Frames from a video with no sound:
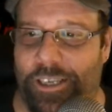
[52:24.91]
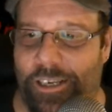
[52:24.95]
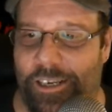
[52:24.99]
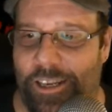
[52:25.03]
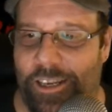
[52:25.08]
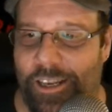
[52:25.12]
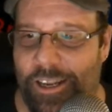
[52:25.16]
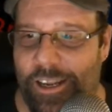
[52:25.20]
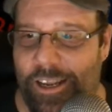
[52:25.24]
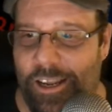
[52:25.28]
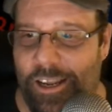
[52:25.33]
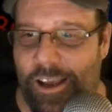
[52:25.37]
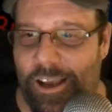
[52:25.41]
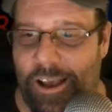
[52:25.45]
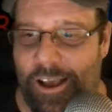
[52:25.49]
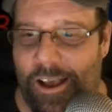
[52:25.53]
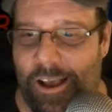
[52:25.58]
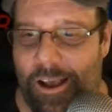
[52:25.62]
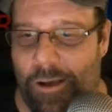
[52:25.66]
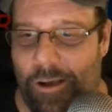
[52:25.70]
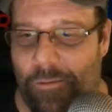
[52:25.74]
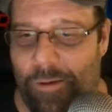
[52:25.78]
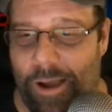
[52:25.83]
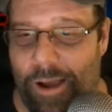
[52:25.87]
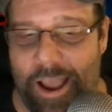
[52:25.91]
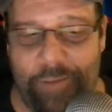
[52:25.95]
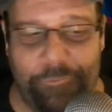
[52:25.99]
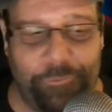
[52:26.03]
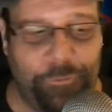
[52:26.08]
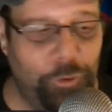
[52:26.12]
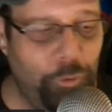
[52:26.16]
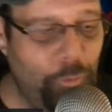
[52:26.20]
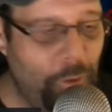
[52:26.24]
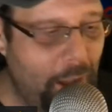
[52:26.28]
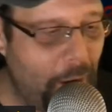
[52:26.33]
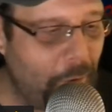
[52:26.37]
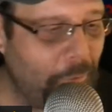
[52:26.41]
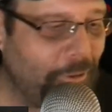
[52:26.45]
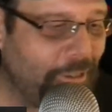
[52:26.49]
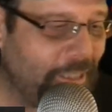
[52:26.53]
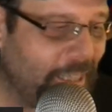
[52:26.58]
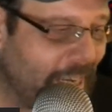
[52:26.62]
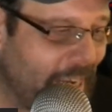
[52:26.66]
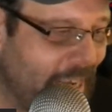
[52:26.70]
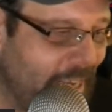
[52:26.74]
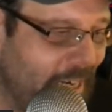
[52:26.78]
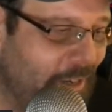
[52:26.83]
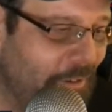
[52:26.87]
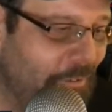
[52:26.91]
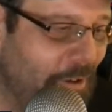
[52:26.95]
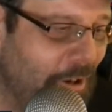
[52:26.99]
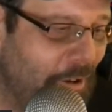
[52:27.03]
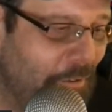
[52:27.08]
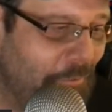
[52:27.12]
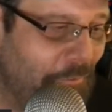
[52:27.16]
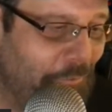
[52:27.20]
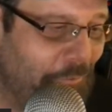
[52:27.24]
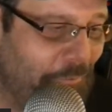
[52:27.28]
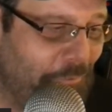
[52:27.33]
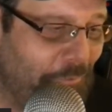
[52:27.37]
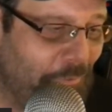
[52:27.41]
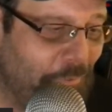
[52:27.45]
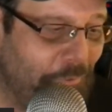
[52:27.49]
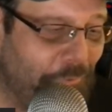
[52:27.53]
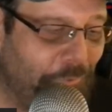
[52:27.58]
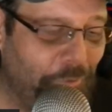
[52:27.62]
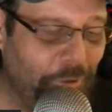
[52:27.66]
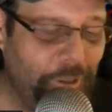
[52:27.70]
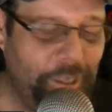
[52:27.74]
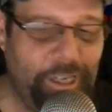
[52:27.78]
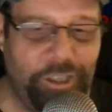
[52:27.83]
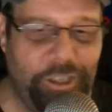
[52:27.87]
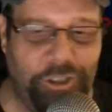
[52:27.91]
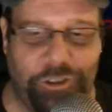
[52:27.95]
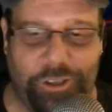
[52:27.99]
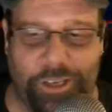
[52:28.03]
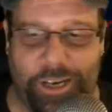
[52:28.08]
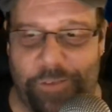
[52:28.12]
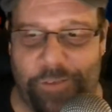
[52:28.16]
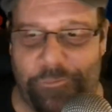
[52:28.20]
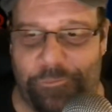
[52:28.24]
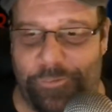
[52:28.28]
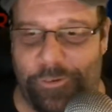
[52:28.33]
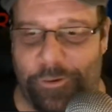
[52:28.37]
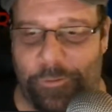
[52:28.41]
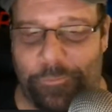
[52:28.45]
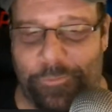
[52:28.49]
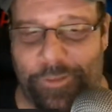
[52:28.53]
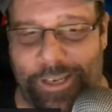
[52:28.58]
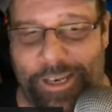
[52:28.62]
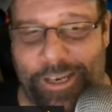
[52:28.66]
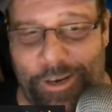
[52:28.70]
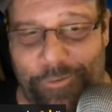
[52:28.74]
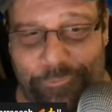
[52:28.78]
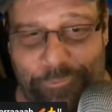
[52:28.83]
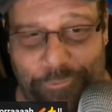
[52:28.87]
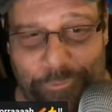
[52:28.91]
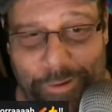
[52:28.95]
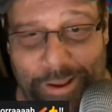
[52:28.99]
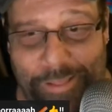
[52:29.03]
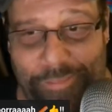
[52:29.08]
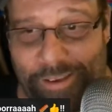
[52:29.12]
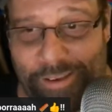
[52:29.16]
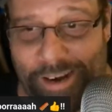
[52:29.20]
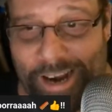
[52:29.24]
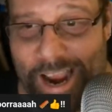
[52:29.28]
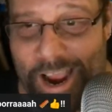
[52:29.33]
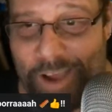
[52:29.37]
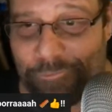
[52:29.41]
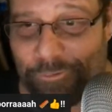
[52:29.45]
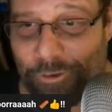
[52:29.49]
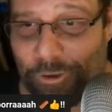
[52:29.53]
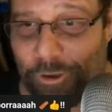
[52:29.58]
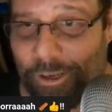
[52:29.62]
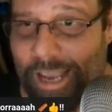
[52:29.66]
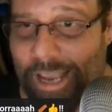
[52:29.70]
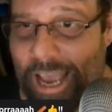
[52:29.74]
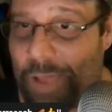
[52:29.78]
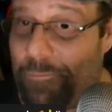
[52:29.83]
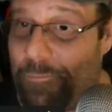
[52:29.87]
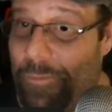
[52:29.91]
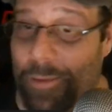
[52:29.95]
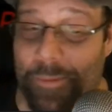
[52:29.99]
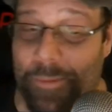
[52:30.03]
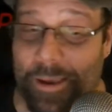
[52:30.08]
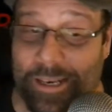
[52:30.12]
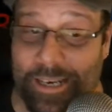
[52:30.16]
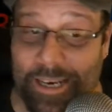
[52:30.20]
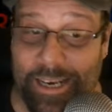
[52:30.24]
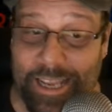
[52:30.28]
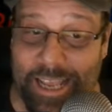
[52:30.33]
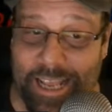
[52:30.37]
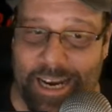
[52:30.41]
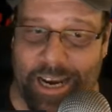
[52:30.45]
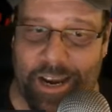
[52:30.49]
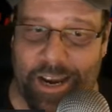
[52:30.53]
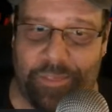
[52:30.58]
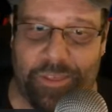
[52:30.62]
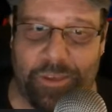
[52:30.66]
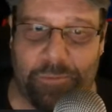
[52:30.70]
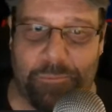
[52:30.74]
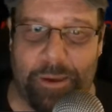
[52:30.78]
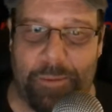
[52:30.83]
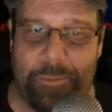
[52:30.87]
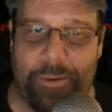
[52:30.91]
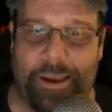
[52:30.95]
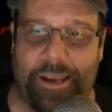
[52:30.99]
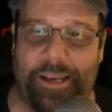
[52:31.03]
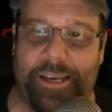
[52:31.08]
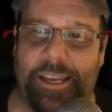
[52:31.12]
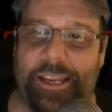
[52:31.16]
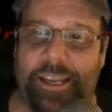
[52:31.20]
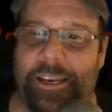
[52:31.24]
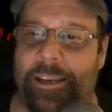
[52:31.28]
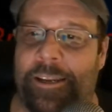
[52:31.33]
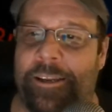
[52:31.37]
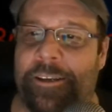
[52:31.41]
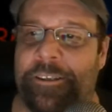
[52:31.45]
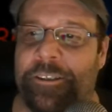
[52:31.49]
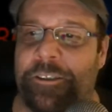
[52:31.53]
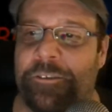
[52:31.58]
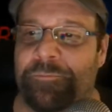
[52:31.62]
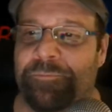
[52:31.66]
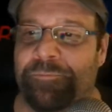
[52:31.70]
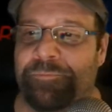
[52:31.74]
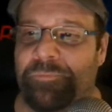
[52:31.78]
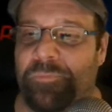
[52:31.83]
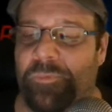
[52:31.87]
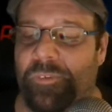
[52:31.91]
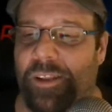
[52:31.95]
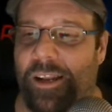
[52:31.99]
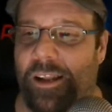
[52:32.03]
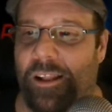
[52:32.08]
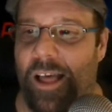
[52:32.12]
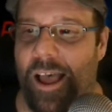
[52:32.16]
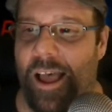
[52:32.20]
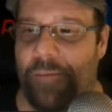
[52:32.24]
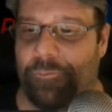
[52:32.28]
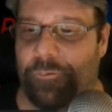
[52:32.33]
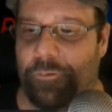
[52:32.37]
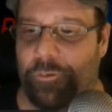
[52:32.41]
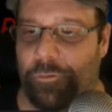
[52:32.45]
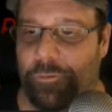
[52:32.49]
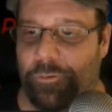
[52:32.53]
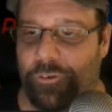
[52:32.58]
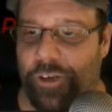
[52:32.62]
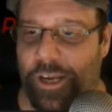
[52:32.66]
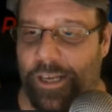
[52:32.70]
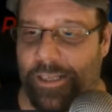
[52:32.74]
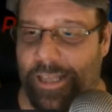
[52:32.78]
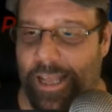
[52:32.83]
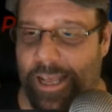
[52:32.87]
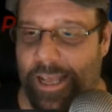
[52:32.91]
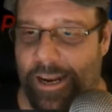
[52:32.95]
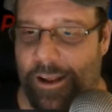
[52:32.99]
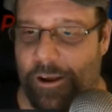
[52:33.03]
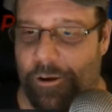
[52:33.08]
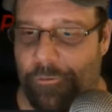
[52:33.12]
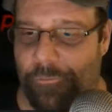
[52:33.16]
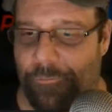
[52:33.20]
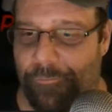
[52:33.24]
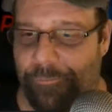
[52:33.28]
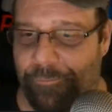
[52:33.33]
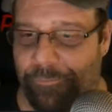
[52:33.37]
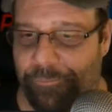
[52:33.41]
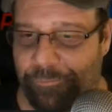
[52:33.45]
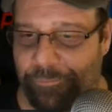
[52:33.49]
And I have 2 hours again of footage that I filmed in infrared that I have to look at. Maybe I didn't get anything. Maybe I did. I'll have to check that out.